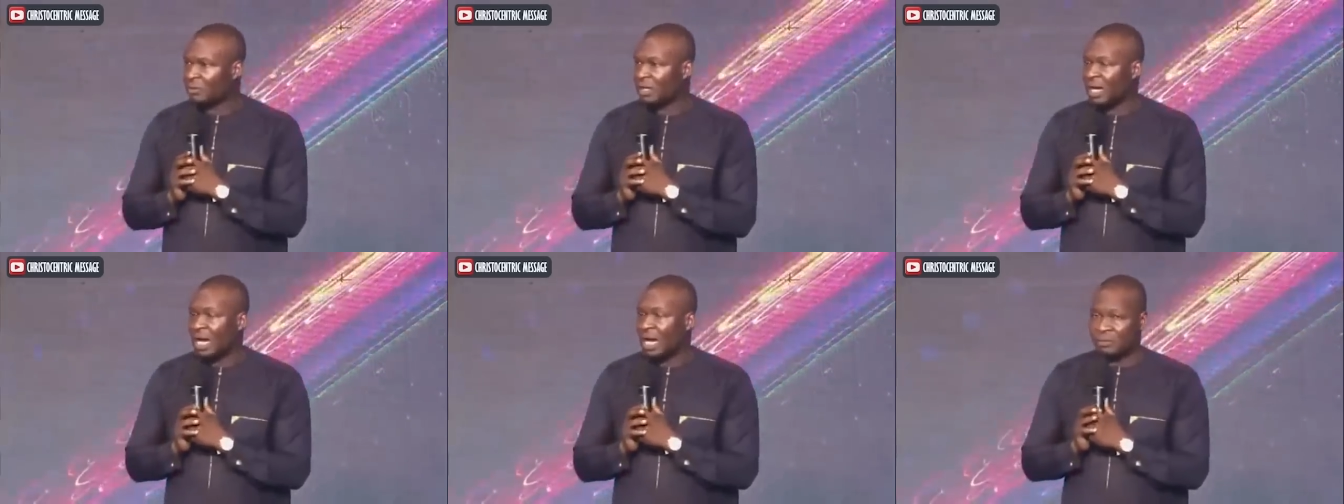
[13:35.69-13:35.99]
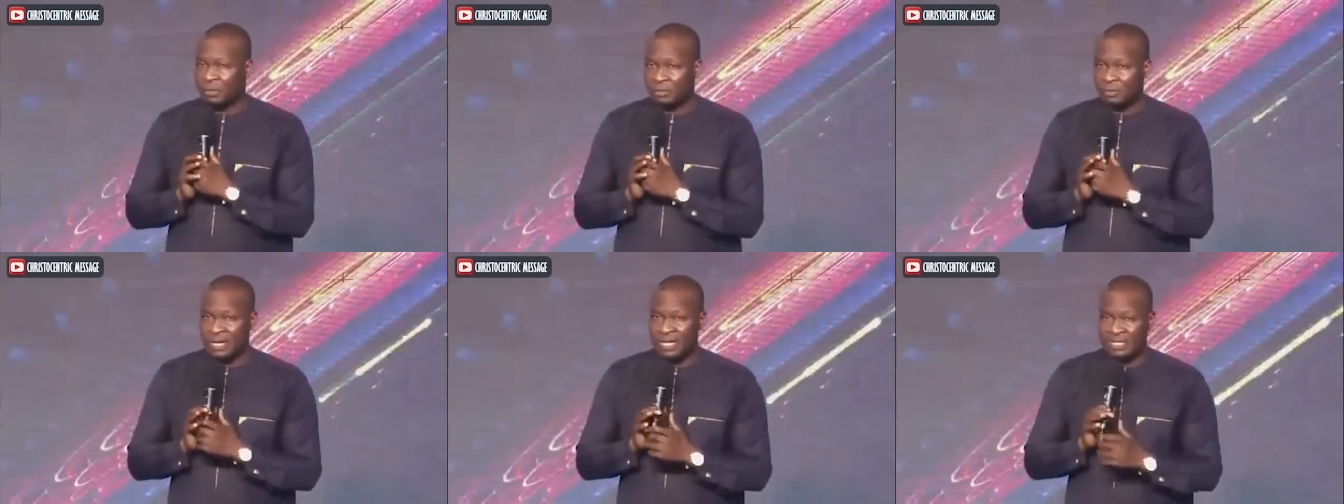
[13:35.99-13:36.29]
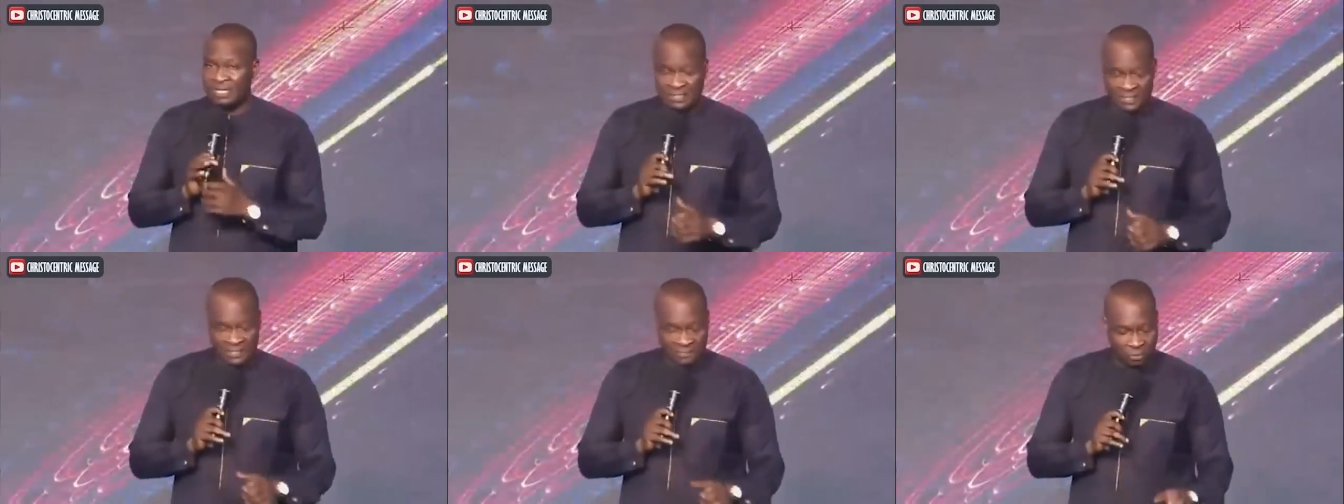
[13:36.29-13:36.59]
Are we
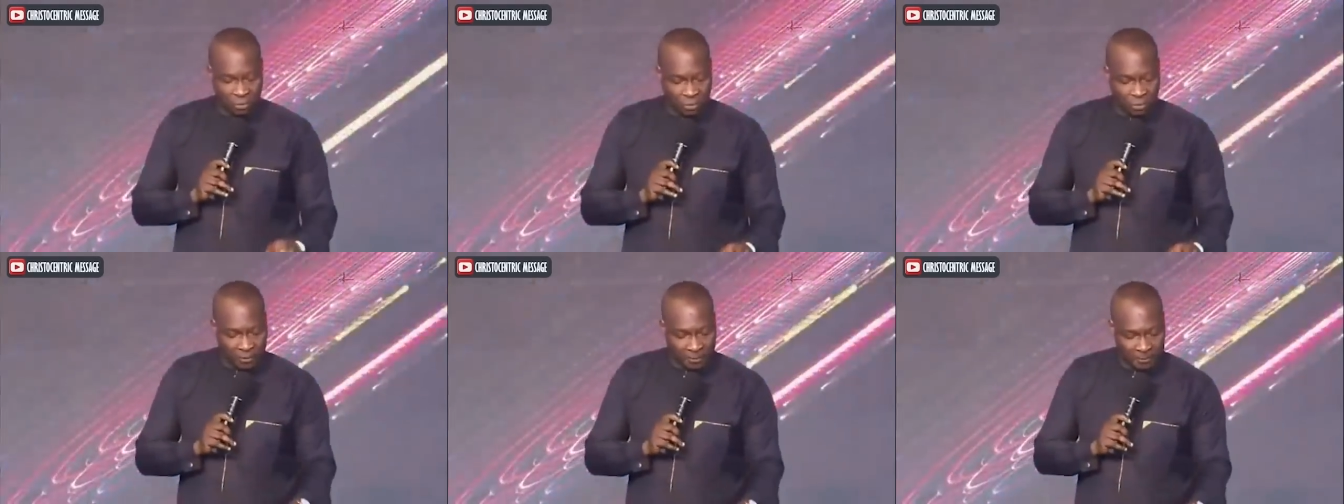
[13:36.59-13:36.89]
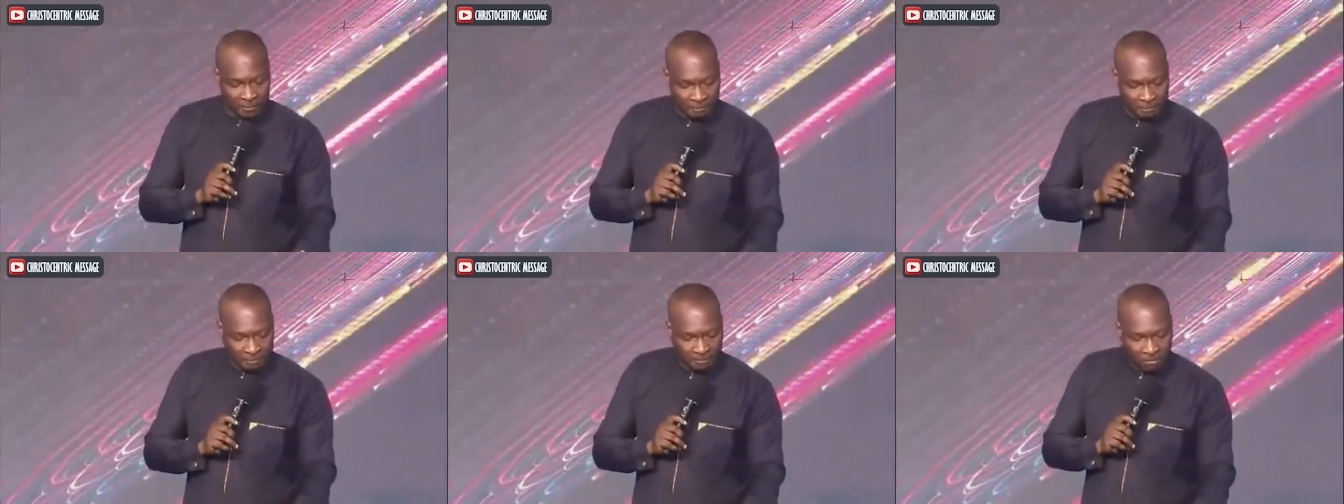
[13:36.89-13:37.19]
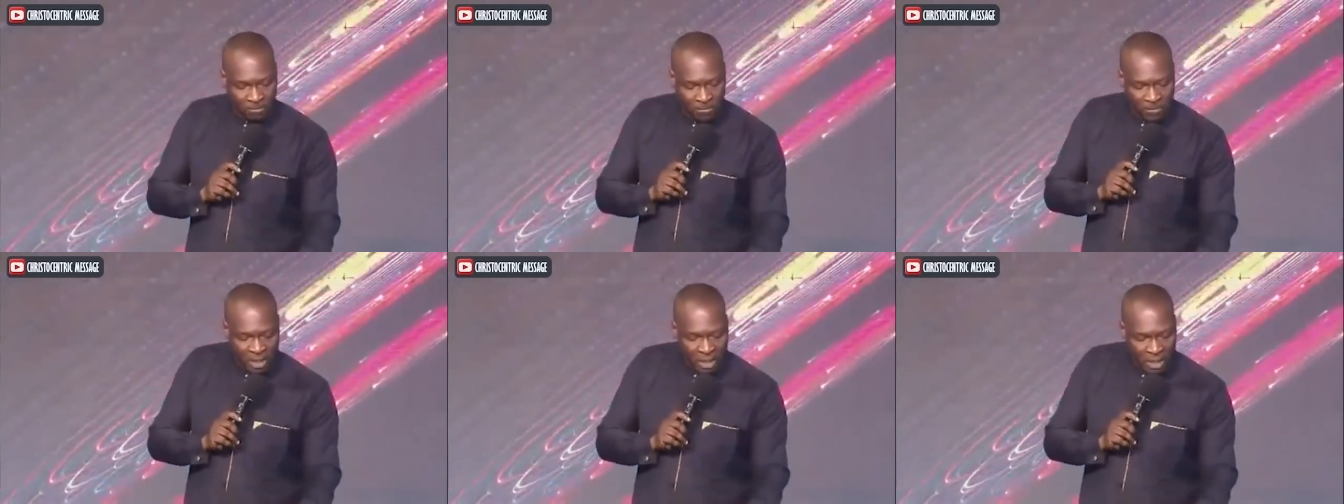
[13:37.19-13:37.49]
blessed this morning?
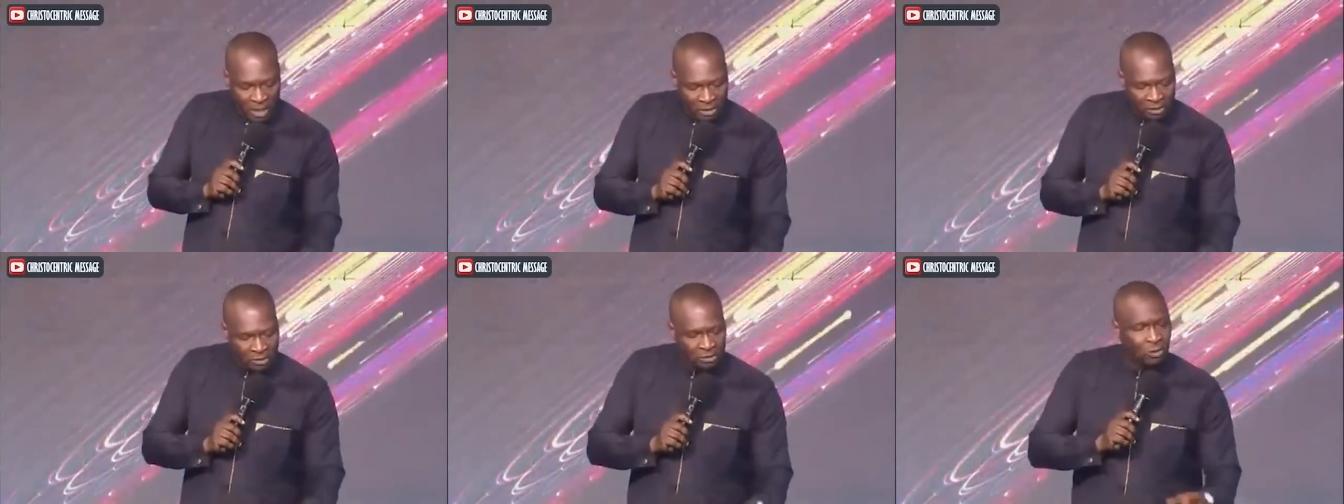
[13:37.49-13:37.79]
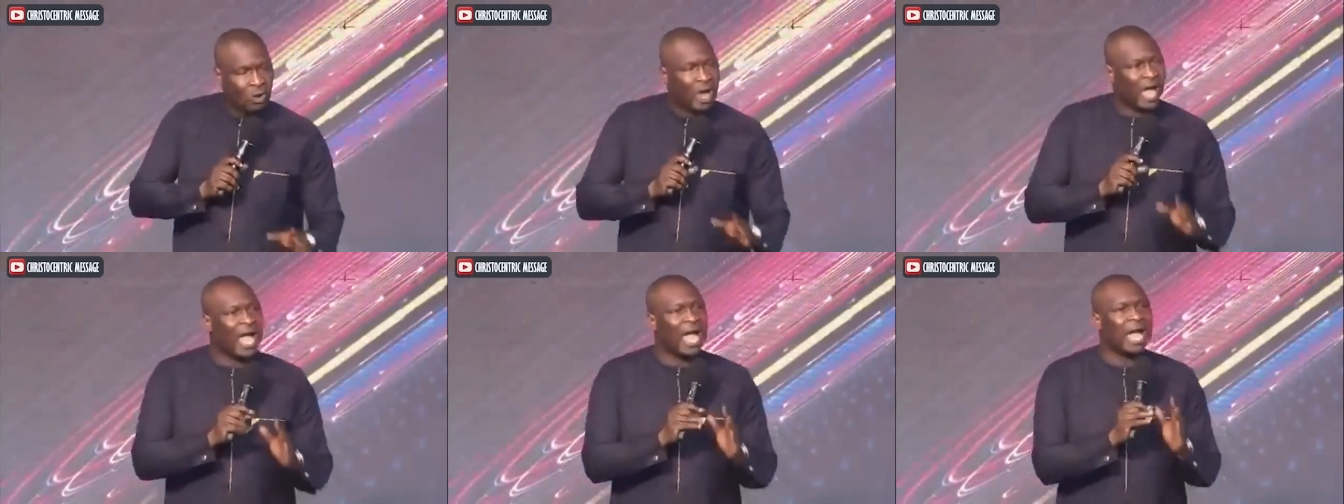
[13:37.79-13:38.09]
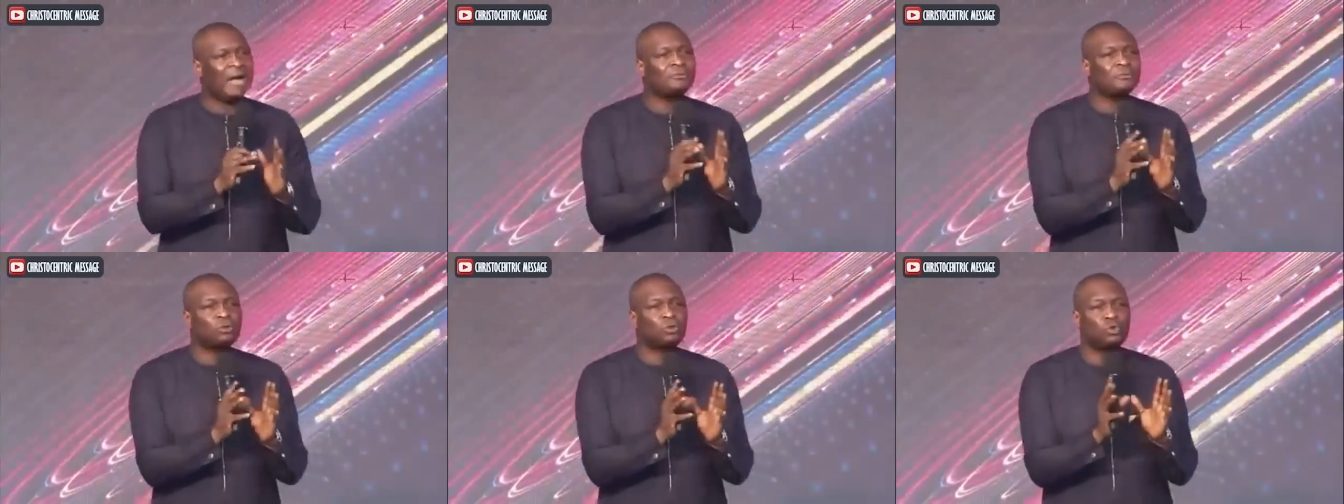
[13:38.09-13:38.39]
And so I
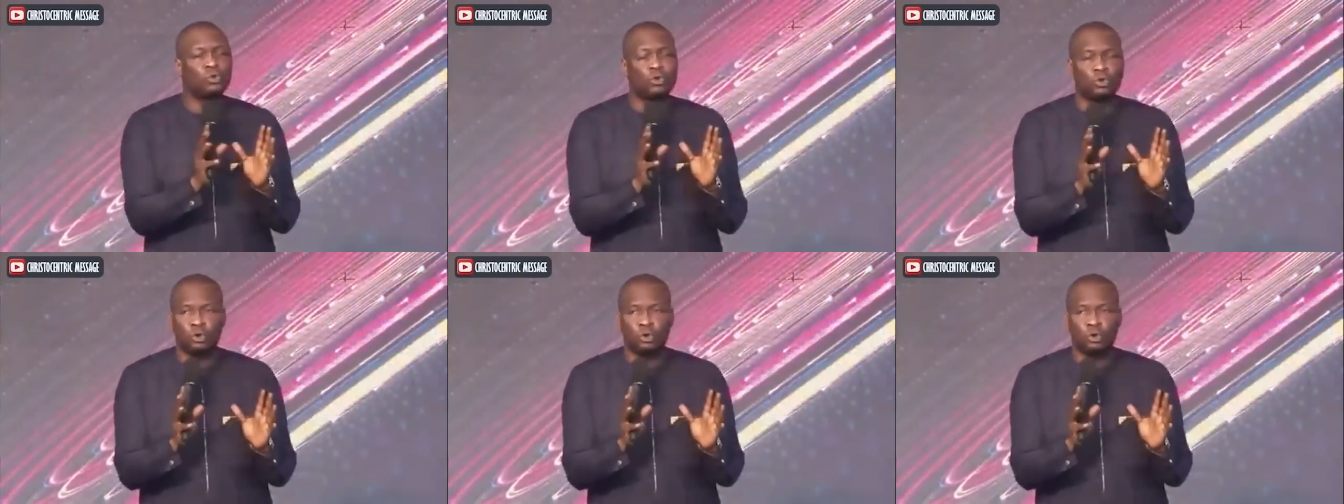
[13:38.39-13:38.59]
have two